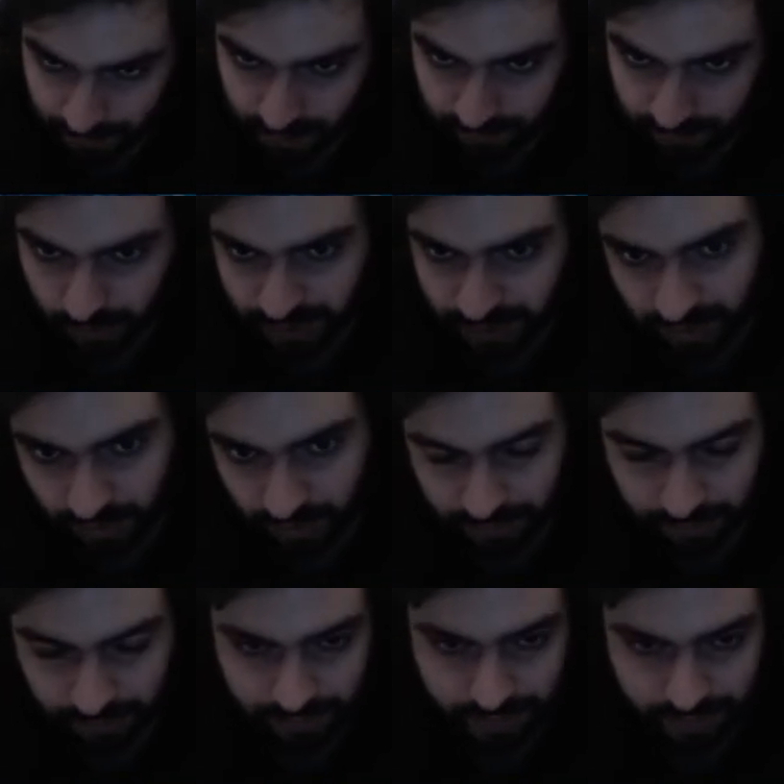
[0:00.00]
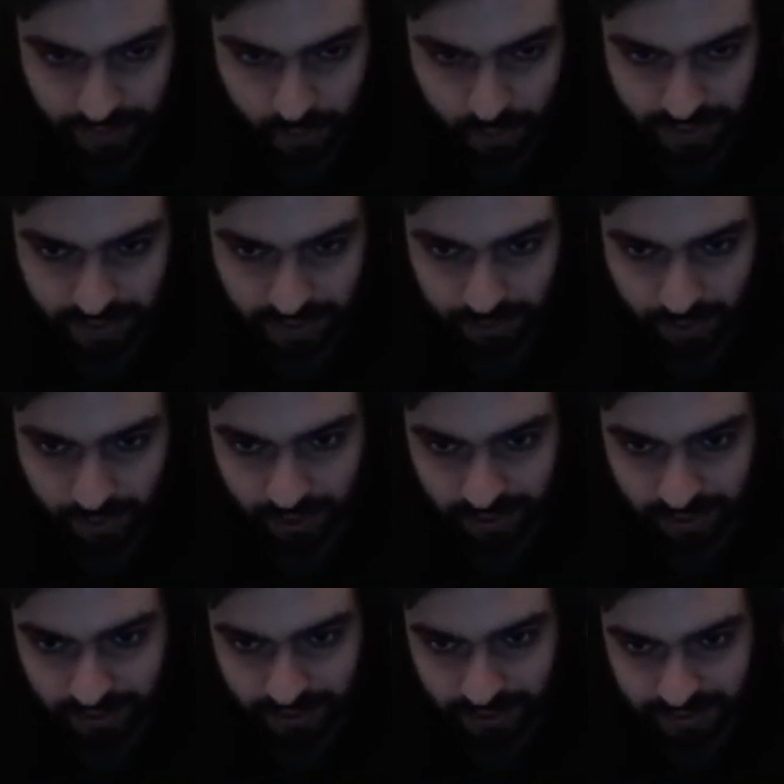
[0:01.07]
Of course you don't lose the
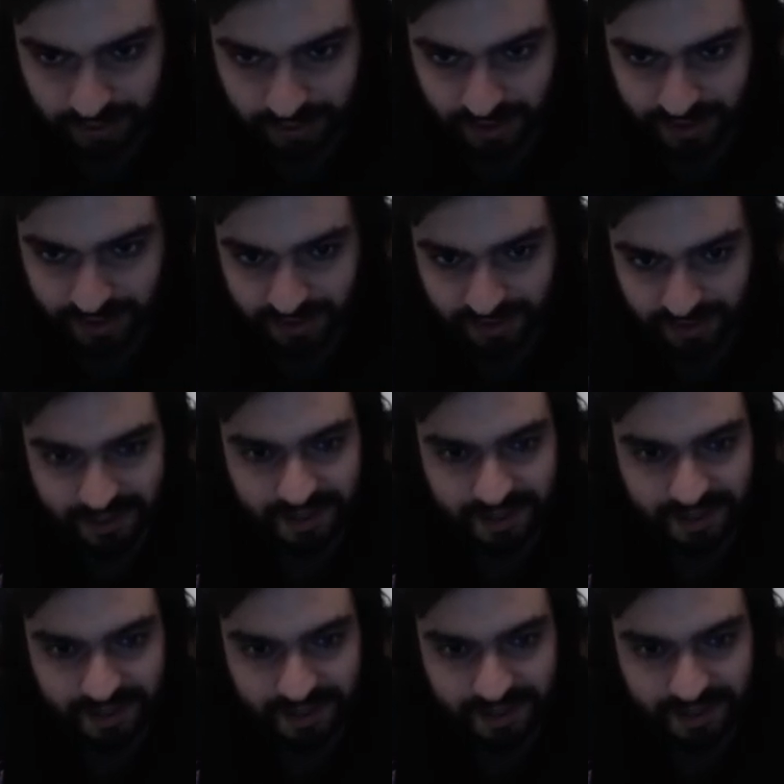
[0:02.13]
pawn, just